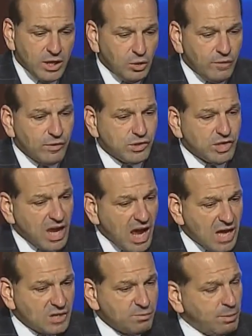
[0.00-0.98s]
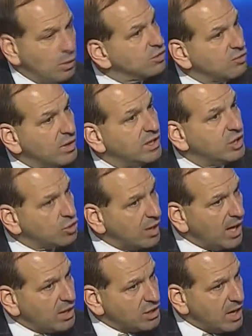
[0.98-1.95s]
University Hospital was running the
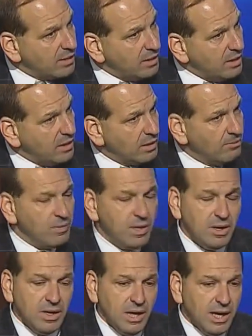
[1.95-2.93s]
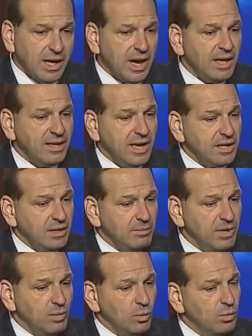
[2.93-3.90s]
triage out there and contacted
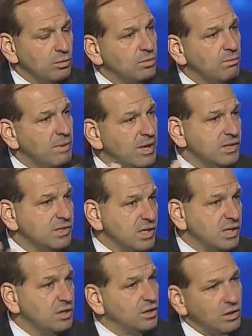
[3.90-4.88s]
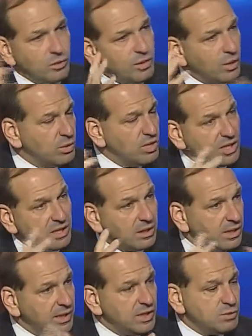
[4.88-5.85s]
me, and said, do you think we should need to
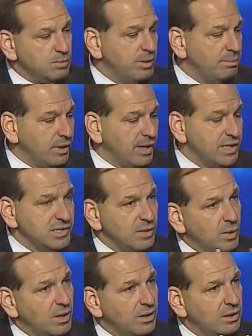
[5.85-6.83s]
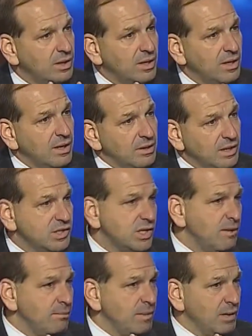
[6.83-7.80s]
clean these people? And I said, well,
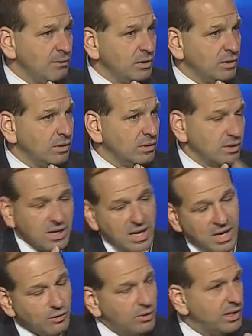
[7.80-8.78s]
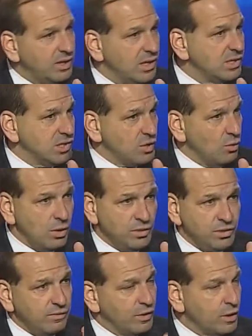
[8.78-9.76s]
listen, at minimal, concrete dust is
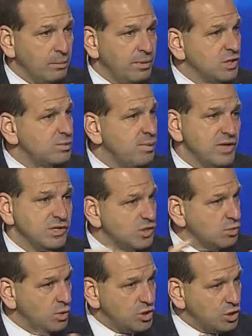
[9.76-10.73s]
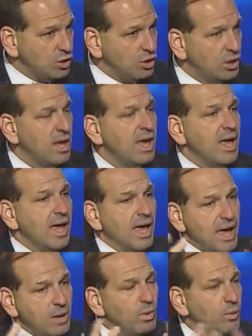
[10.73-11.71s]
corrosive. There could be asbestos. We should.
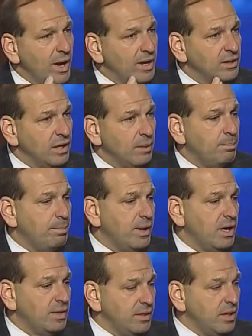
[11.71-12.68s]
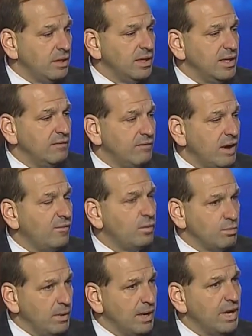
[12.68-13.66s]
And we wound up Nutley involved
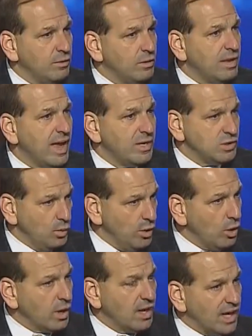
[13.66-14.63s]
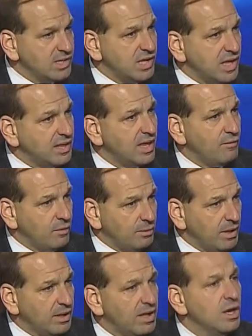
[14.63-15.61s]
many other towns, and we organized that day
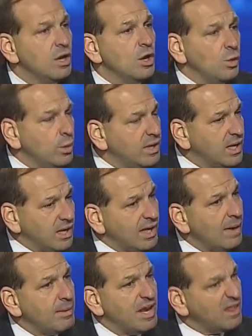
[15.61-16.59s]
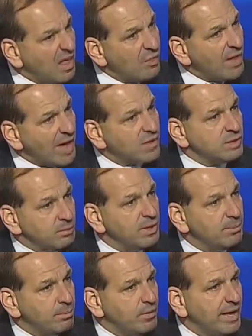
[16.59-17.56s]
from Nutley. We decontaminated 10,000
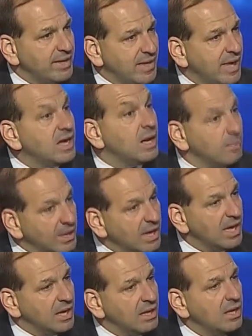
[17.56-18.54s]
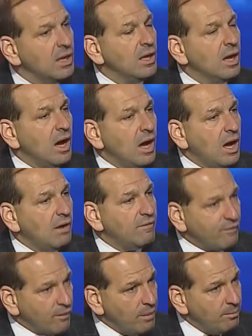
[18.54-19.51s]
people that day coming in
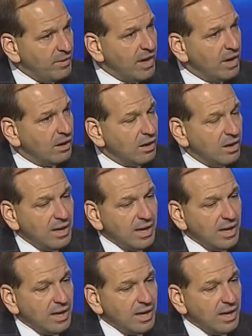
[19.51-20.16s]
from there.